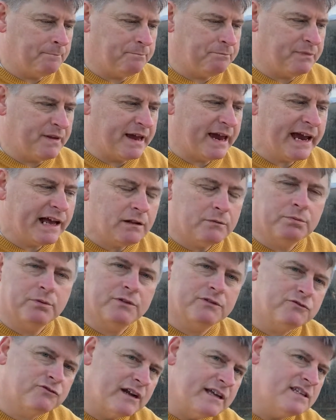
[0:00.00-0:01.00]
they help
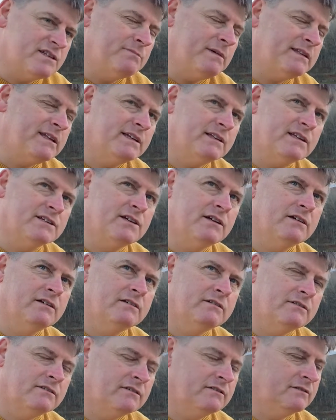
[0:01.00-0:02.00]
with transmitting
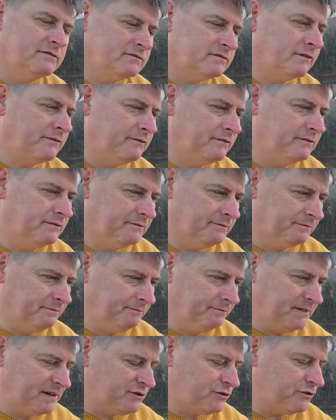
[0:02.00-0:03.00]

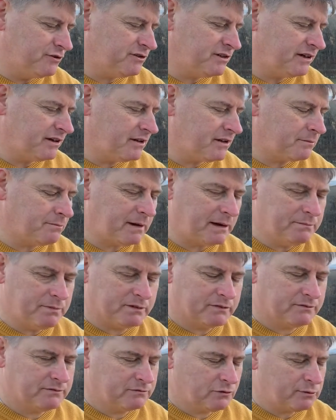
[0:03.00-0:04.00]
the tune to another piper
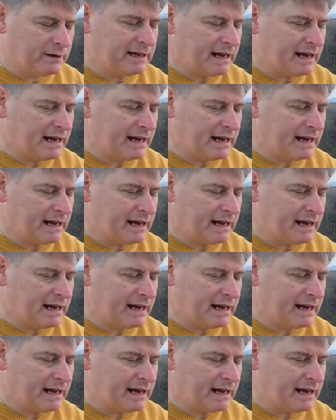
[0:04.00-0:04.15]
quite